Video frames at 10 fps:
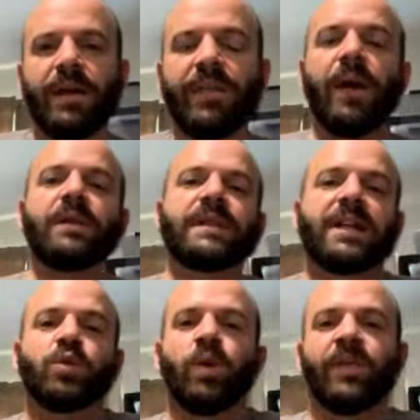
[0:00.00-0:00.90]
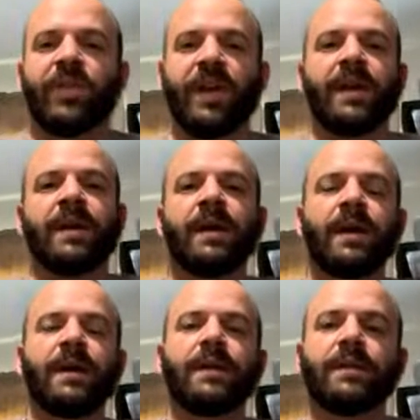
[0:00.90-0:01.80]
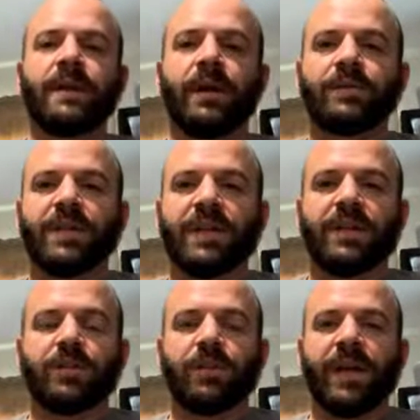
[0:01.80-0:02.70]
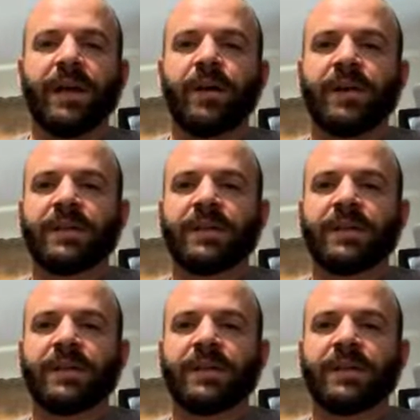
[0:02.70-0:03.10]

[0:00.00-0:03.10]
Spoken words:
That's one thing that I was going to get to later